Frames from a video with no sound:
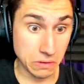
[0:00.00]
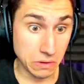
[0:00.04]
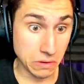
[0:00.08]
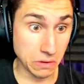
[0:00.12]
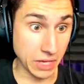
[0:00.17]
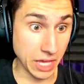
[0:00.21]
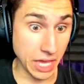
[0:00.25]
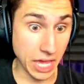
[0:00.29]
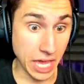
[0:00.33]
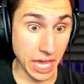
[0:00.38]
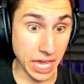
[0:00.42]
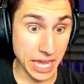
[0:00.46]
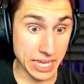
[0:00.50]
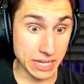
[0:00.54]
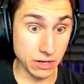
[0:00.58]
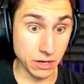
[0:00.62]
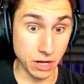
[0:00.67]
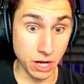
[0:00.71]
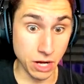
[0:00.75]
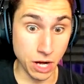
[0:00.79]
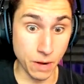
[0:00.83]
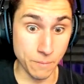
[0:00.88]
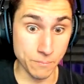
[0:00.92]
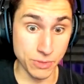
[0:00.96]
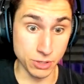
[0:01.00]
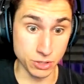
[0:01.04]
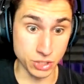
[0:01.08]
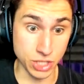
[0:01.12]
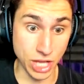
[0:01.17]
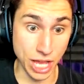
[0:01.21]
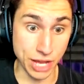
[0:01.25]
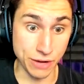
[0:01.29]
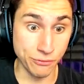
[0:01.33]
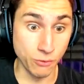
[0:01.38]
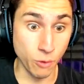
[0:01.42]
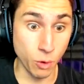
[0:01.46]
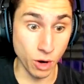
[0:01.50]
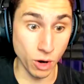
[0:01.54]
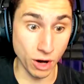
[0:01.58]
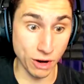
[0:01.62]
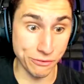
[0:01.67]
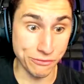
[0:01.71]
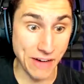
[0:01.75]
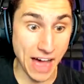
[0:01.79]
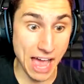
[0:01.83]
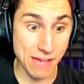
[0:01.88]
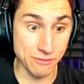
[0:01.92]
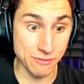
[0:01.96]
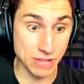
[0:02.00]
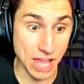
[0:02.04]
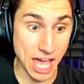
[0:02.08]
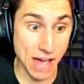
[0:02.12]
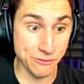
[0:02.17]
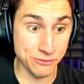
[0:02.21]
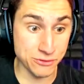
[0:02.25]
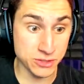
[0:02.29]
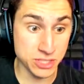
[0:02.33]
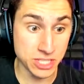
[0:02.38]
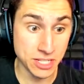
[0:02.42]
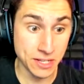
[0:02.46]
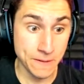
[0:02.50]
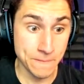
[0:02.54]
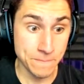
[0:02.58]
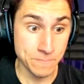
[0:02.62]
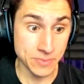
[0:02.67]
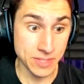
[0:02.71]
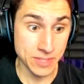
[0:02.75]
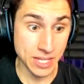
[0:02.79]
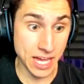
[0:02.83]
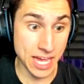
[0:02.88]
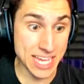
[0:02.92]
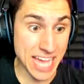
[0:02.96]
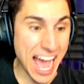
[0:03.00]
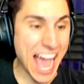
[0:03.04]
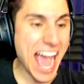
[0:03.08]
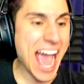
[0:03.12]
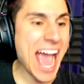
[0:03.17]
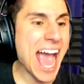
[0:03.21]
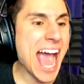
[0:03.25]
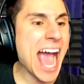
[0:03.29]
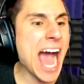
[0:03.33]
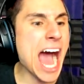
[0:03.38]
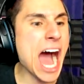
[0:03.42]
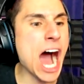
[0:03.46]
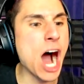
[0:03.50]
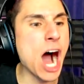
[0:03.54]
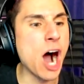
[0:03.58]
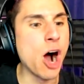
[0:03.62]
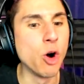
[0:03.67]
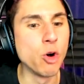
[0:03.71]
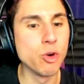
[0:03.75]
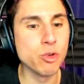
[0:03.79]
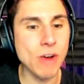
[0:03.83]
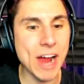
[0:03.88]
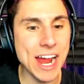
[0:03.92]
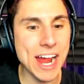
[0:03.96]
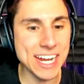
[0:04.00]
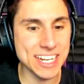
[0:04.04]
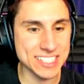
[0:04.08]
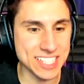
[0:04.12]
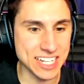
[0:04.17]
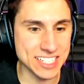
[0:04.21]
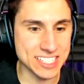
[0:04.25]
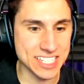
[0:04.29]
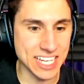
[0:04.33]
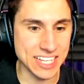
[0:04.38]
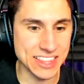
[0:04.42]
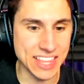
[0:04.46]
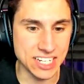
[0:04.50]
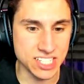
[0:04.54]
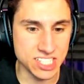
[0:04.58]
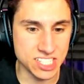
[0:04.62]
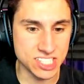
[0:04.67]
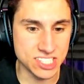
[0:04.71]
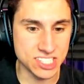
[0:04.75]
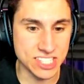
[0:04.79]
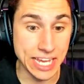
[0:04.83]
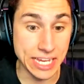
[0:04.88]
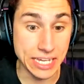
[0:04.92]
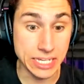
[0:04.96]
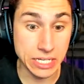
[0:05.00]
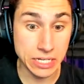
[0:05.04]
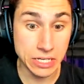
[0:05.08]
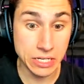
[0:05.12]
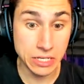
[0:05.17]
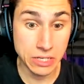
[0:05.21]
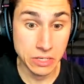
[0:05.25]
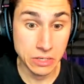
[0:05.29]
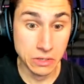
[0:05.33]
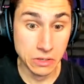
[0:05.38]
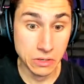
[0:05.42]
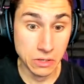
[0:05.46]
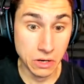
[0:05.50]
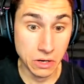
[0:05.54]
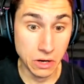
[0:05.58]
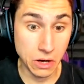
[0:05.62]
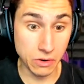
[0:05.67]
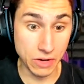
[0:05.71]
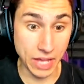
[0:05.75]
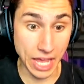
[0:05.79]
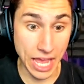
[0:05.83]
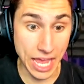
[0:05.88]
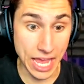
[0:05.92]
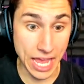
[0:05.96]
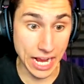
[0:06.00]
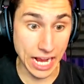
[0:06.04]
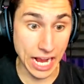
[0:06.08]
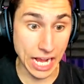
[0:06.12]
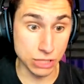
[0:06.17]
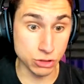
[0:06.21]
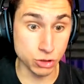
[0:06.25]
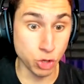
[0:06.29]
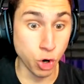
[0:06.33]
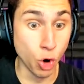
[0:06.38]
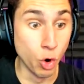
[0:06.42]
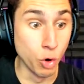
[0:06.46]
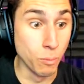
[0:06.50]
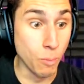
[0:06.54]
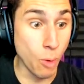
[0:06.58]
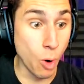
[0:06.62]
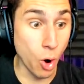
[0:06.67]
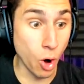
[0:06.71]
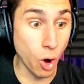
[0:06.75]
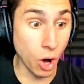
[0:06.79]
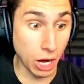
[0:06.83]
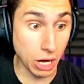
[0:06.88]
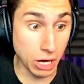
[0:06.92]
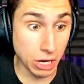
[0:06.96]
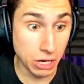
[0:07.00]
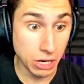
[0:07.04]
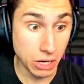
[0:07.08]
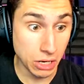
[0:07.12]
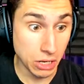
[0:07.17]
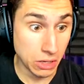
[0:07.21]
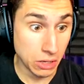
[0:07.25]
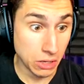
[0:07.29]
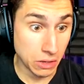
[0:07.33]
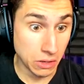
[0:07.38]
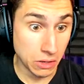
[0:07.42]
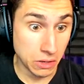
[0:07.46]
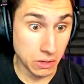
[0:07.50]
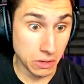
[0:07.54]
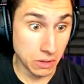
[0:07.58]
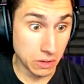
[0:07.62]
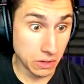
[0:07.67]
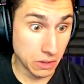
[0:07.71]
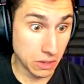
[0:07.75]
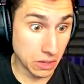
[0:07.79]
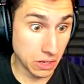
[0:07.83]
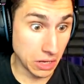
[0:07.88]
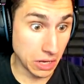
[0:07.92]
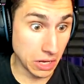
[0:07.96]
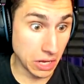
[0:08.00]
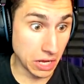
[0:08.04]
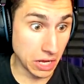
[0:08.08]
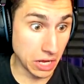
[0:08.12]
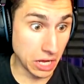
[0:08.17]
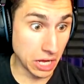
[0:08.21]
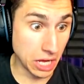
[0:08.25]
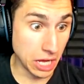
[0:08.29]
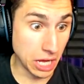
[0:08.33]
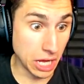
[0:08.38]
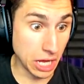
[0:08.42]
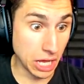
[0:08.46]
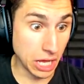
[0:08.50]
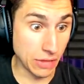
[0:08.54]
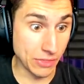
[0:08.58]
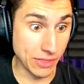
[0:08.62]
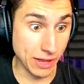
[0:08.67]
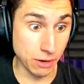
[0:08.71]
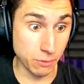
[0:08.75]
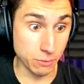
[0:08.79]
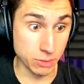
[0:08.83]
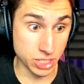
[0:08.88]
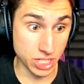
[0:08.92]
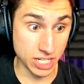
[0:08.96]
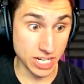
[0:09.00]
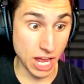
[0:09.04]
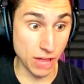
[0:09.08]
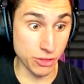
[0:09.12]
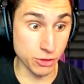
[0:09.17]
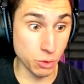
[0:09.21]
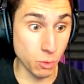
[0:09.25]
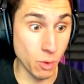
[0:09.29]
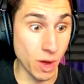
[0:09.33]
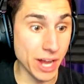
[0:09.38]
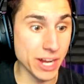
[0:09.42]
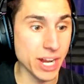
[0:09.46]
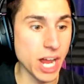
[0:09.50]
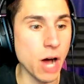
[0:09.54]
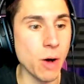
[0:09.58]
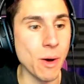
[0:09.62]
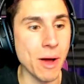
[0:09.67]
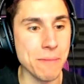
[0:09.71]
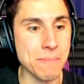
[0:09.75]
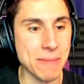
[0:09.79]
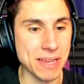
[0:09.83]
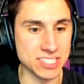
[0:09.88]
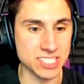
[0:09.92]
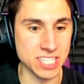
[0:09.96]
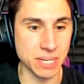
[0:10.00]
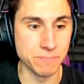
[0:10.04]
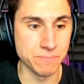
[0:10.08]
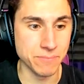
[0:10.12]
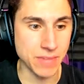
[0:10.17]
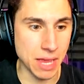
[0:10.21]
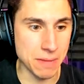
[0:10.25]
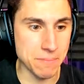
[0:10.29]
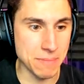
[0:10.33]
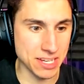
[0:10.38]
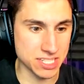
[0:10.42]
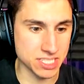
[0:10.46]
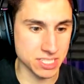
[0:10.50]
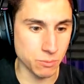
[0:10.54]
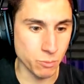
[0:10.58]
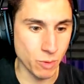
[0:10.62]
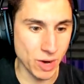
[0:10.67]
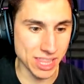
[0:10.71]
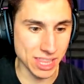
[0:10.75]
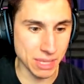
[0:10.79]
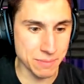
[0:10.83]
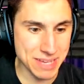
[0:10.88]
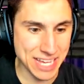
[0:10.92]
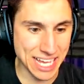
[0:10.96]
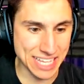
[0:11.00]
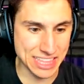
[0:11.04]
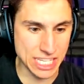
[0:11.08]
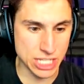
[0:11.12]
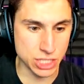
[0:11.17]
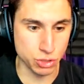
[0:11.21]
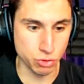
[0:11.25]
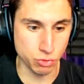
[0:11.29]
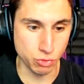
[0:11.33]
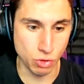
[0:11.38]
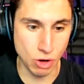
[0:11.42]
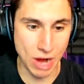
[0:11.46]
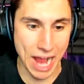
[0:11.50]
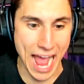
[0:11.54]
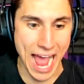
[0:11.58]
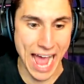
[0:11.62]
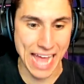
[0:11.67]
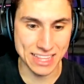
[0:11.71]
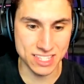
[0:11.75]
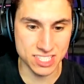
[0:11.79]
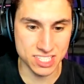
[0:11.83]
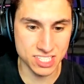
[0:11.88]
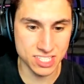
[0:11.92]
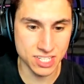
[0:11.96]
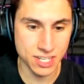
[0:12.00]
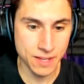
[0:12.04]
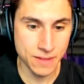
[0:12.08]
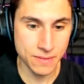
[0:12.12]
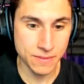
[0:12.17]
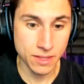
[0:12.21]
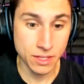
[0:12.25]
Okay. Oh, there's like four or five left. Hey, ow! Right as I said they stink. Okay, I got two more. Uh, there was another one. Oh, I missed him. I missed him. Wait, let me get these rats.